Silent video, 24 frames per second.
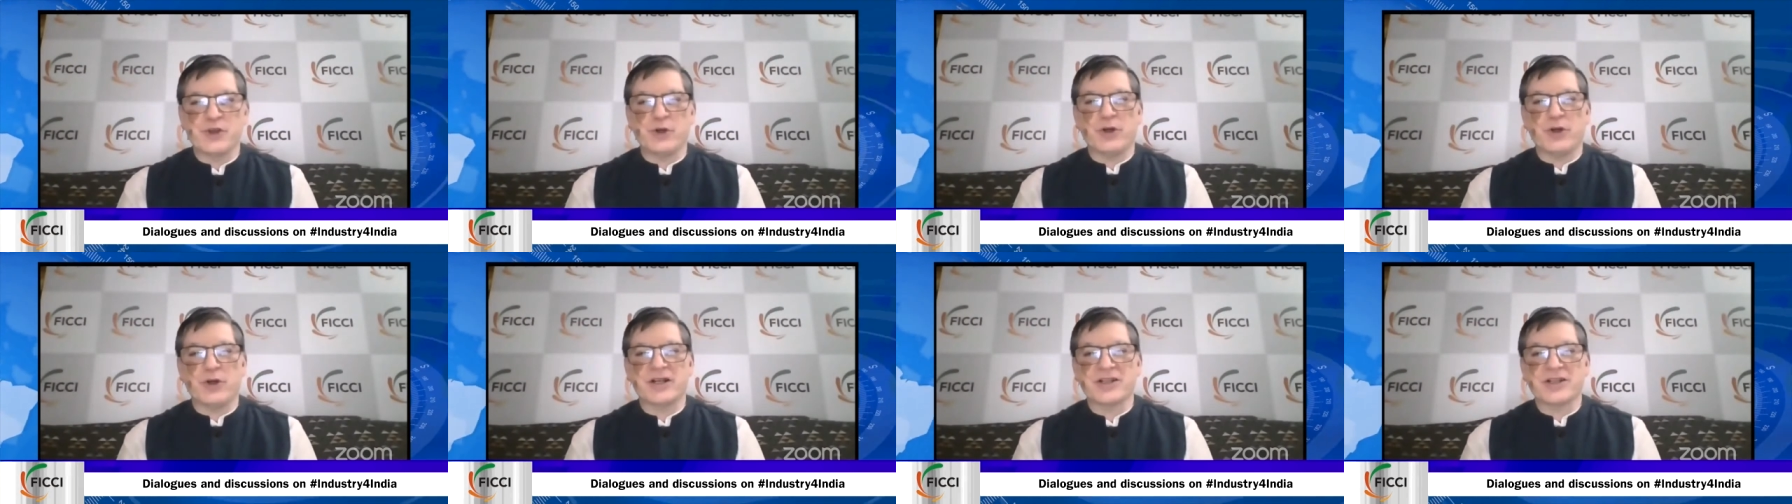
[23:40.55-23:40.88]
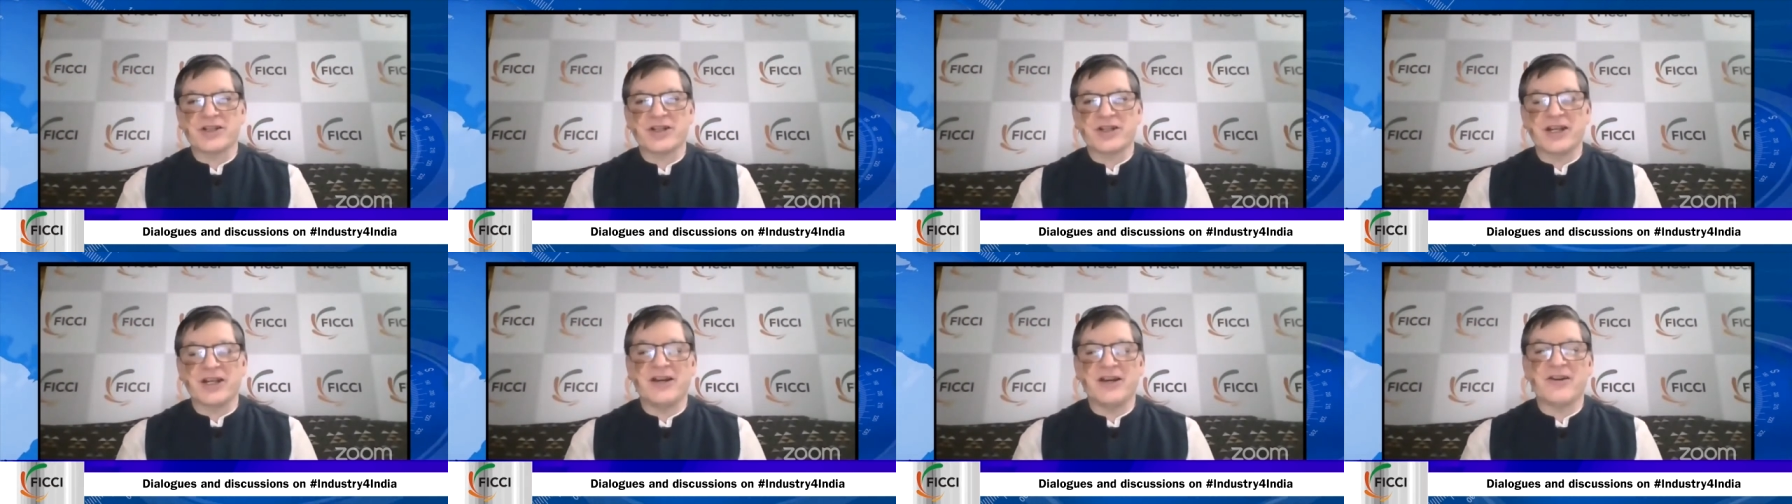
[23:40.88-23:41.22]
you are
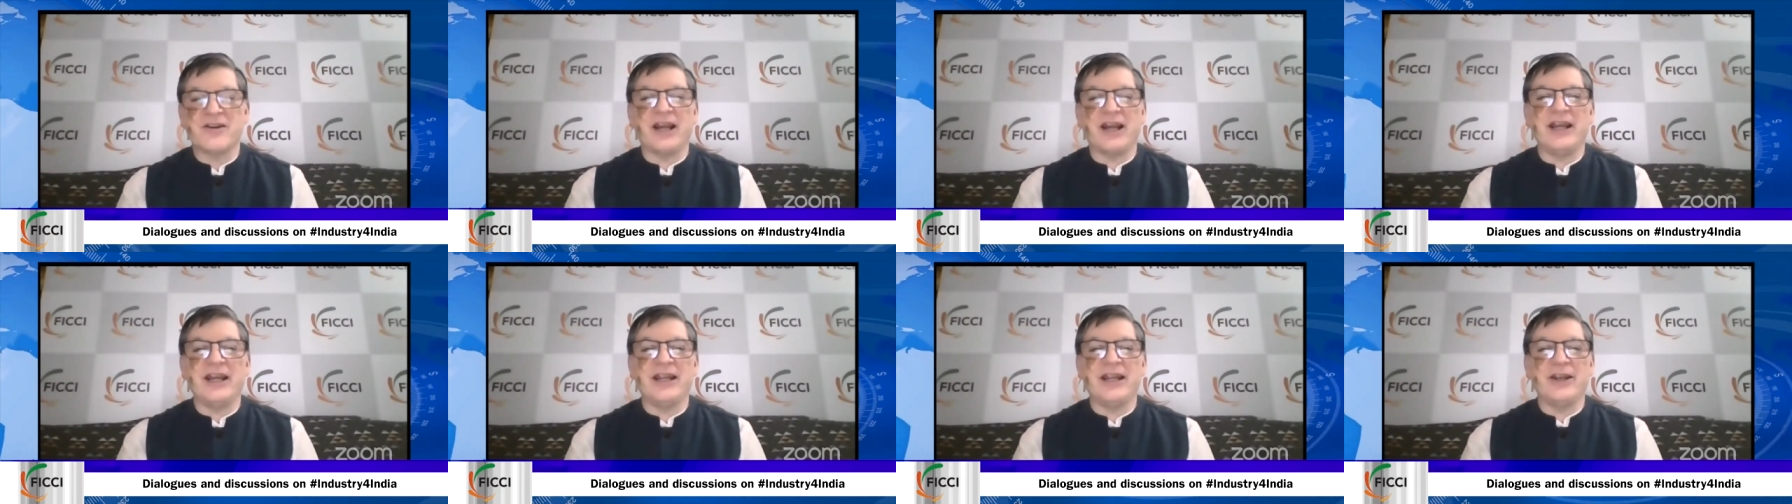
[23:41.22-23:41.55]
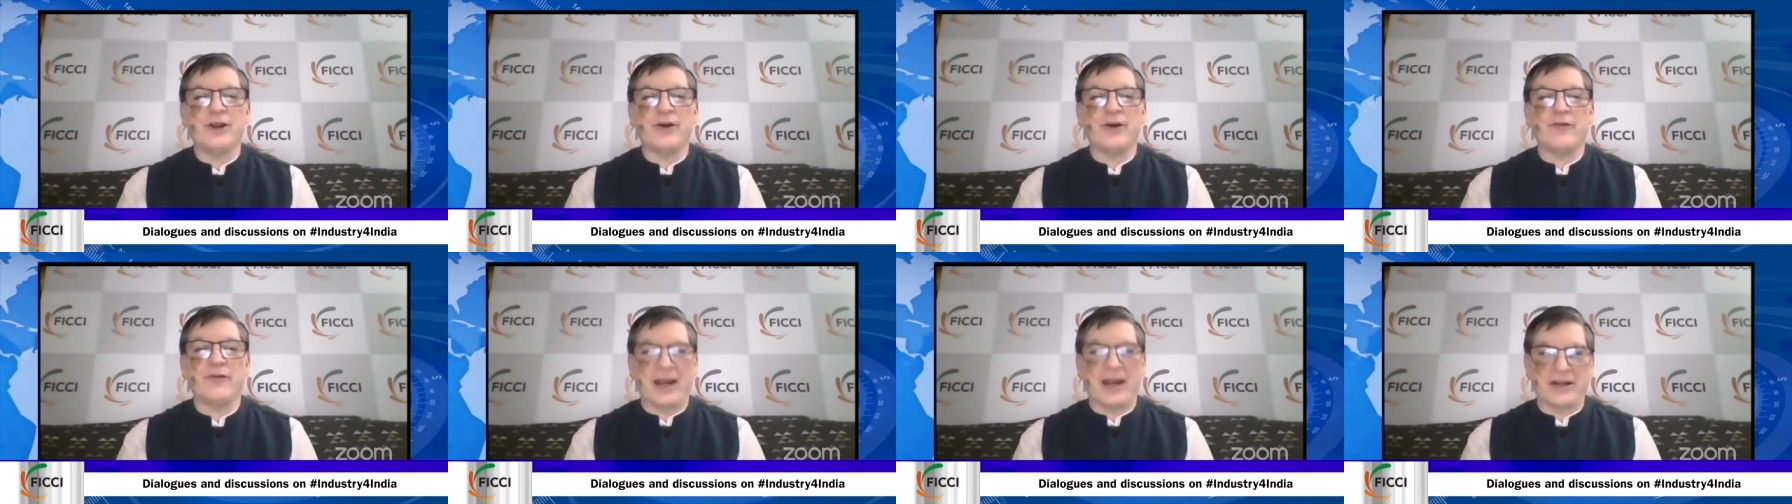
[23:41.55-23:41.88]
still
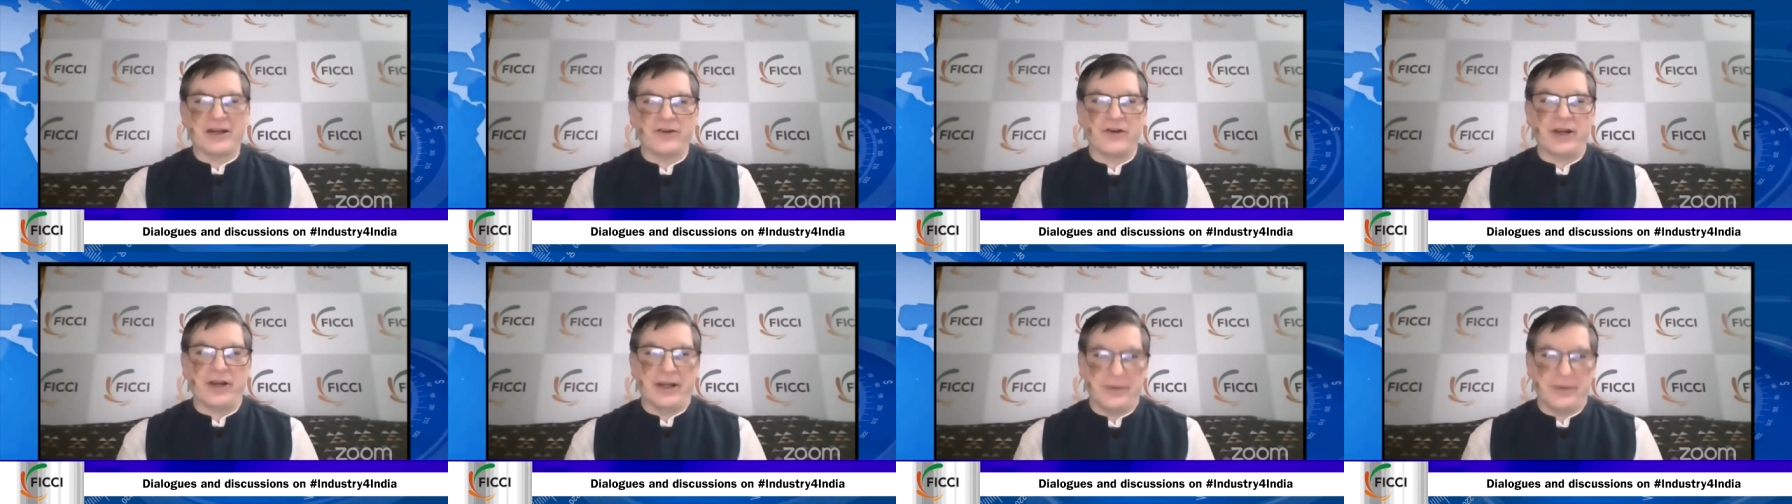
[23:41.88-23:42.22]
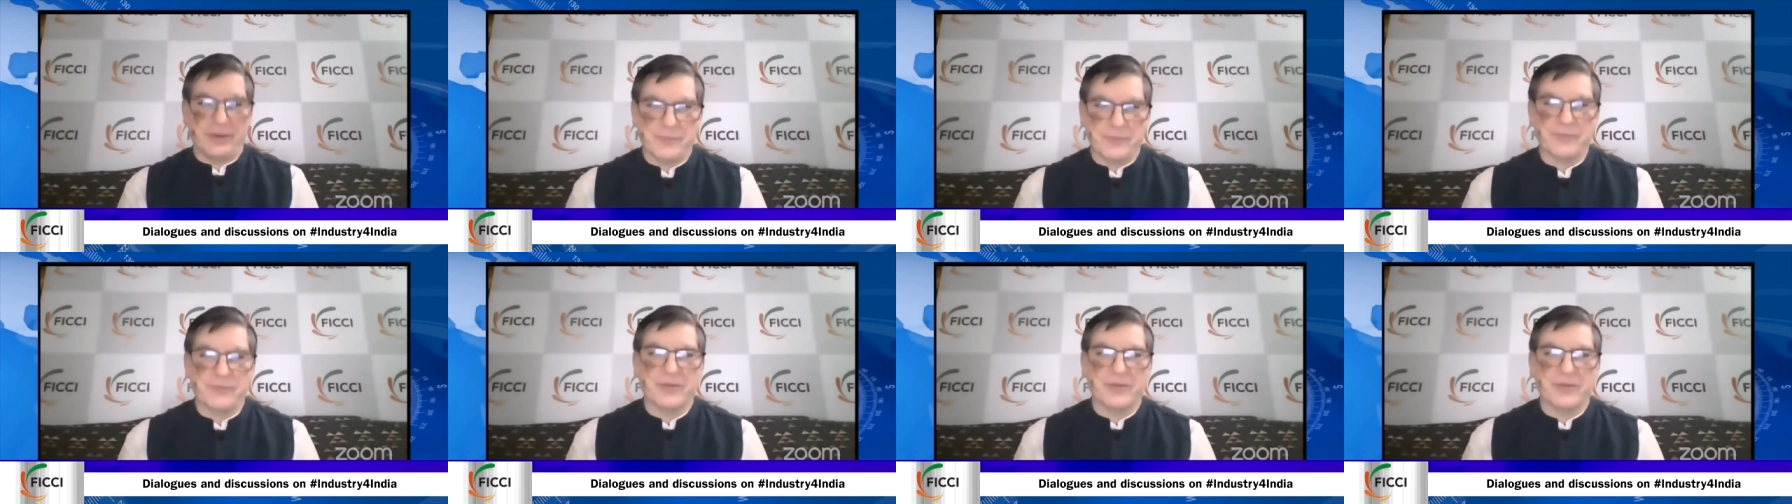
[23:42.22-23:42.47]
running your factory